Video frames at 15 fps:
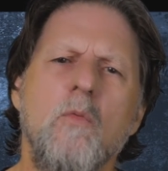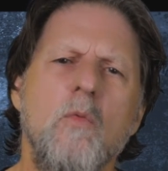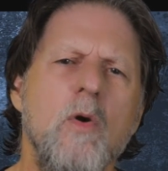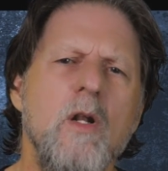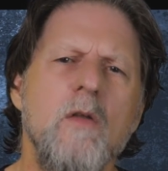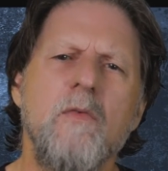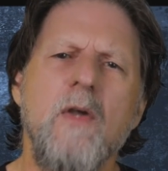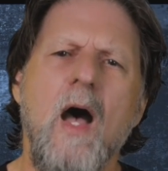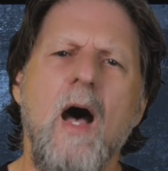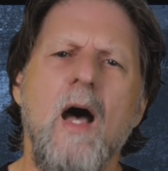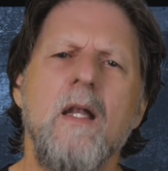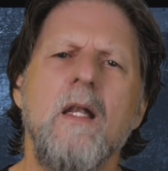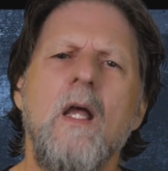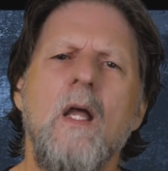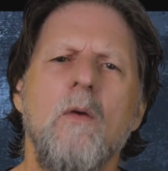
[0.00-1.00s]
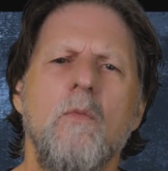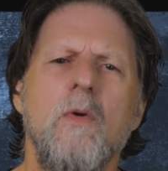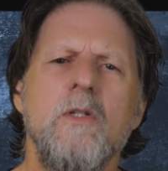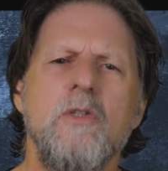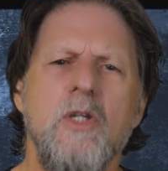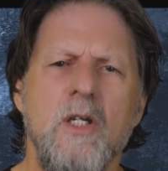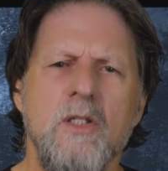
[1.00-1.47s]
Word of God
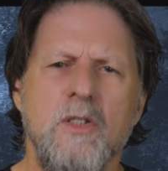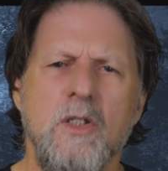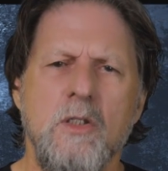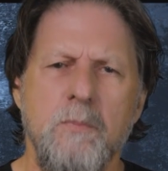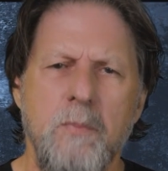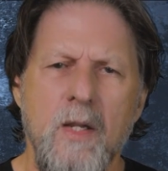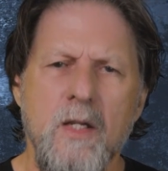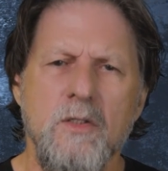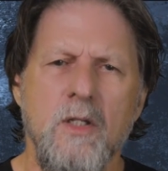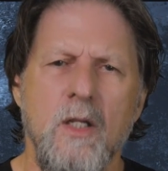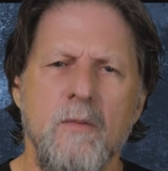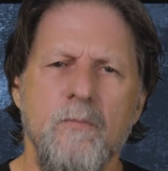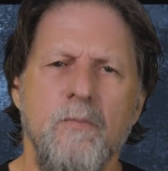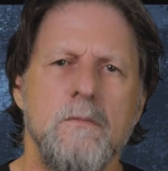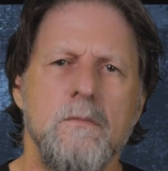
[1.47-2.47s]
when Jesus speaks it.